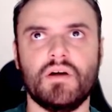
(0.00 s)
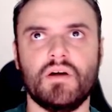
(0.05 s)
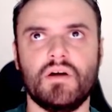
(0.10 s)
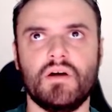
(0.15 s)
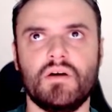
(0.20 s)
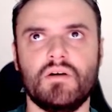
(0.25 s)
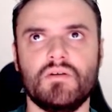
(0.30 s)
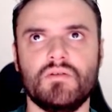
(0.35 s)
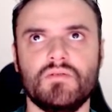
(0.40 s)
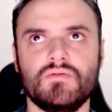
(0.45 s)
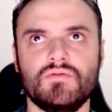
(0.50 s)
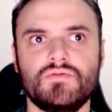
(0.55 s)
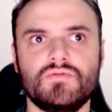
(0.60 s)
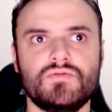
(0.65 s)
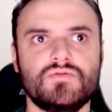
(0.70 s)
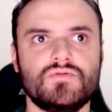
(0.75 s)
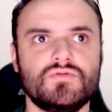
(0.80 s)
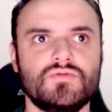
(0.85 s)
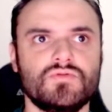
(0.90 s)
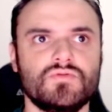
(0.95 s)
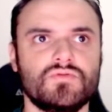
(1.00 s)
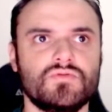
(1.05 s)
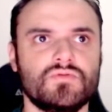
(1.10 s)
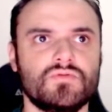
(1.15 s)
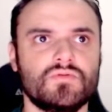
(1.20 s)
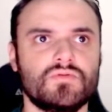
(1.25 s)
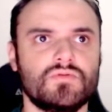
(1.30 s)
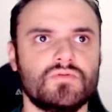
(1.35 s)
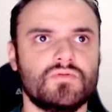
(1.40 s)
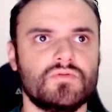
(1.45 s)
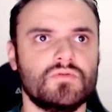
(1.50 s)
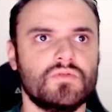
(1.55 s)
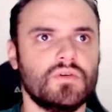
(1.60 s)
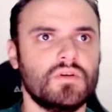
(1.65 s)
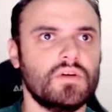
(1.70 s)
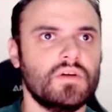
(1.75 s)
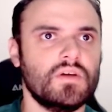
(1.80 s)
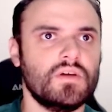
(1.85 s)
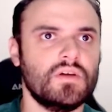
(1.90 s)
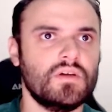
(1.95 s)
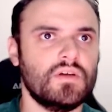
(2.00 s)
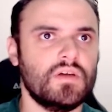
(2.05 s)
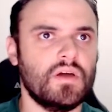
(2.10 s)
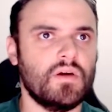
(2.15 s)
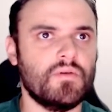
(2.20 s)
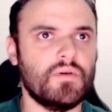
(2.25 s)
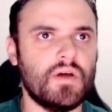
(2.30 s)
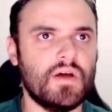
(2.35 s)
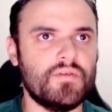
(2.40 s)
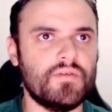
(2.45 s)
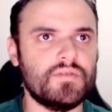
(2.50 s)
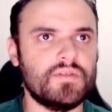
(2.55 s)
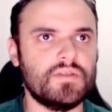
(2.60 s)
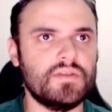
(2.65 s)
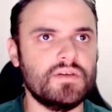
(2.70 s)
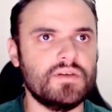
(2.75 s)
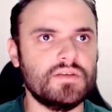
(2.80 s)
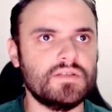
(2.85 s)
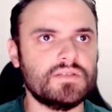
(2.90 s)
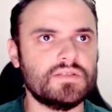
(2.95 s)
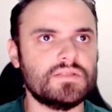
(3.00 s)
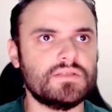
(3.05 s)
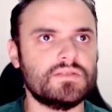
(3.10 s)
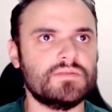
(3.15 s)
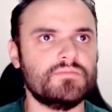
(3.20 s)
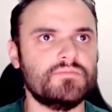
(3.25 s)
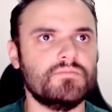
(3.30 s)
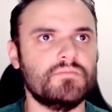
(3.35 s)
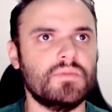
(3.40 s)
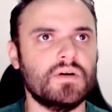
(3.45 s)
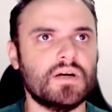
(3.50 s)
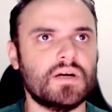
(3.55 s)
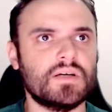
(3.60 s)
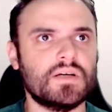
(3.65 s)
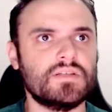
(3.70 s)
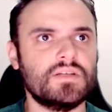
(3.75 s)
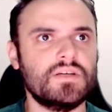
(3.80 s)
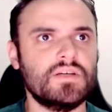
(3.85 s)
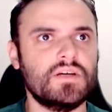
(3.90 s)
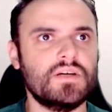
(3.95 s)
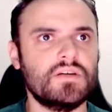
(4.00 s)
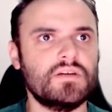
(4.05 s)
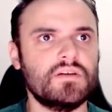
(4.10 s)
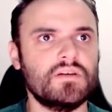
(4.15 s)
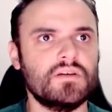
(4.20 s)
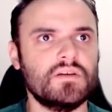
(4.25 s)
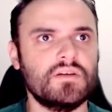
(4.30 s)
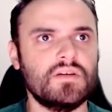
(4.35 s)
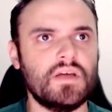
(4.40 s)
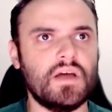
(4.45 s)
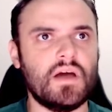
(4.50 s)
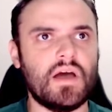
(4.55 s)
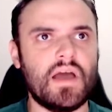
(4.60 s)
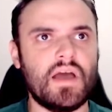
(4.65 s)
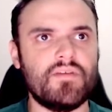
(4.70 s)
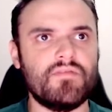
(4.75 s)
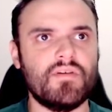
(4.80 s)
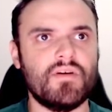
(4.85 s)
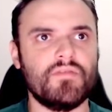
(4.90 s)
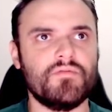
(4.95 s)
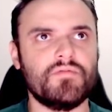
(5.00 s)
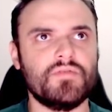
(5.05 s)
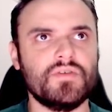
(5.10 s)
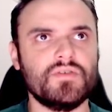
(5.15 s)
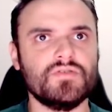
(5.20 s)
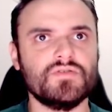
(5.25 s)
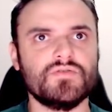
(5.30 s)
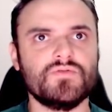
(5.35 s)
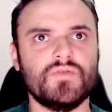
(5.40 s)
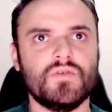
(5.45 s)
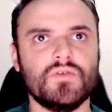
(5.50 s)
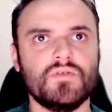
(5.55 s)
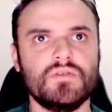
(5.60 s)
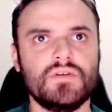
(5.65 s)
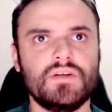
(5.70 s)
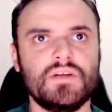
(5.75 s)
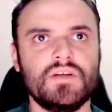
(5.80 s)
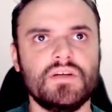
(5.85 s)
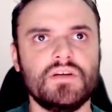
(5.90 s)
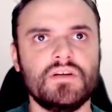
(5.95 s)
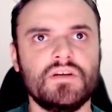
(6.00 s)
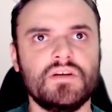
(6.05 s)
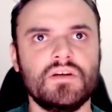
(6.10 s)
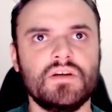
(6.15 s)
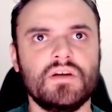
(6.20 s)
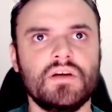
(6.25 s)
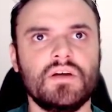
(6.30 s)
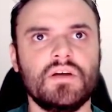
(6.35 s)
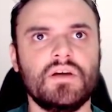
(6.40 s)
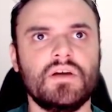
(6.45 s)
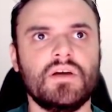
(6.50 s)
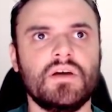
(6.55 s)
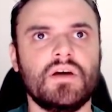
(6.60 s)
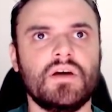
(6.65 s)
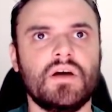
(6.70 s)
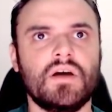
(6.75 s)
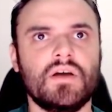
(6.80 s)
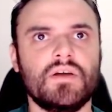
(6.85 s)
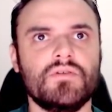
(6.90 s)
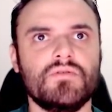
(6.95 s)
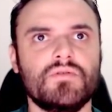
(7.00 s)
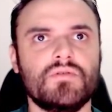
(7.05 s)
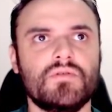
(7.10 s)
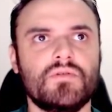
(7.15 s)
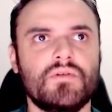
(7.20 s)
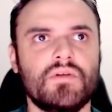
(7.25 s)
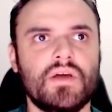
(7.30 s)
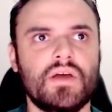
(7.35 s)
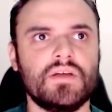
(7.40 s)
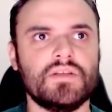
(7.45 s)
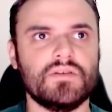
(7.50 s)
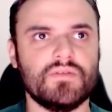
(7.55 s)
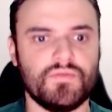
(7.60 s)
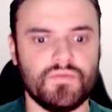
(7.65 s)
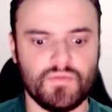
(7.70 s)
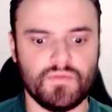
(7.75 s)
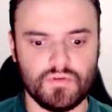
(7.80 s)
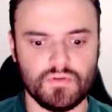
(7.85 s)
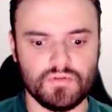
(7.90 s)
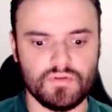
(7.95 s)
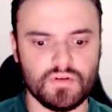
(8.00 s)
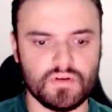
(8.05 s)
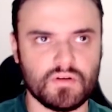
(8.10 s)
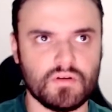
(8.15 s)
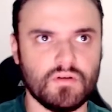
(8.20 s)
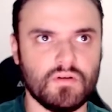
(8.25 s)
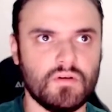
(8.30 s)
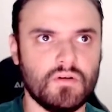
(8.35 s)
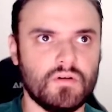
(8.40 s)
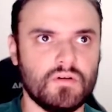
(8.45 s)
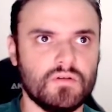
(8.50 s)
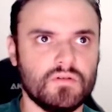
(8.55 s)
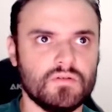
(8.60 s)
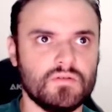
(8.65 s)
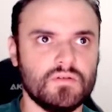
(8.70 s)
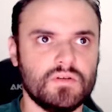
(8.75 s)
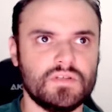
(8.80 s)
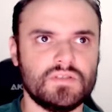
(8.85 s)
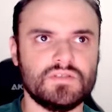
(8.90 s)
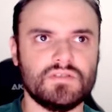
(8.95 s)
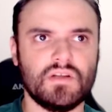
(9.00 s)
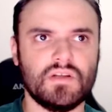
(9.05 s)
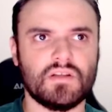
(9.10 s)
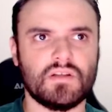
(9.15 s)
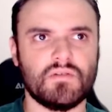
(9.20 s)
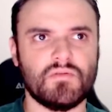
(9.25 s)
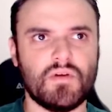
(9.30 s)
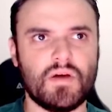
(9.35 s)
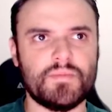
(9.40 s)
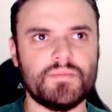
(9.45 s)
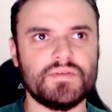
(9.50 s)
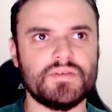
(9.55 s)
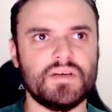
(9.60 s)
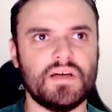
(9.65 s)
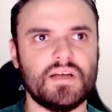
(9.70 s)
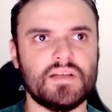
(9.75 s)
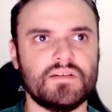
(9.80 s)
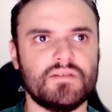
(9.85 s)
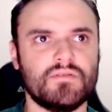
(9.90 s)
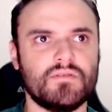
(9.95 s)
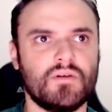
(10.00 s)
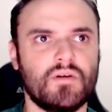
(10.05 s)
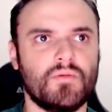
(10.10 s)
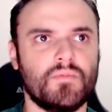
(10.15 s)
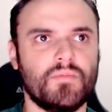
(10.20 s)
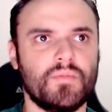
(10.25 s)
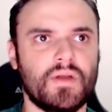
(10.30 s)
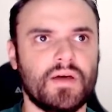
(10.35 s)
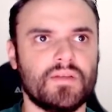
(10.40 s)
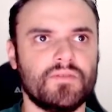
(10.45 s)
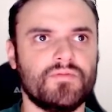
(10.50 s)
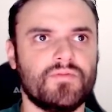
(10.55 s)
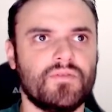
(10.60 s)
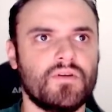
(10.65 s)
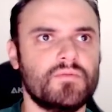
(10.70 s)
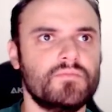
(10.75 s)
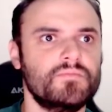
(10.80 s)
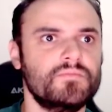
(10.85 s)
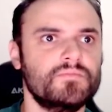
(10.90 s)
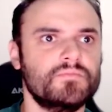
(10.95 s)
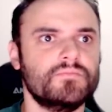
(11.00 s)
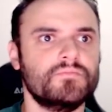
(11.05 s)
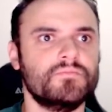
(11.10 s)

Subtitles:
How to, yeah, we have this bucket here. Yeah, I have a videos folder here. I will create a folder called, it's not a website, I call platform.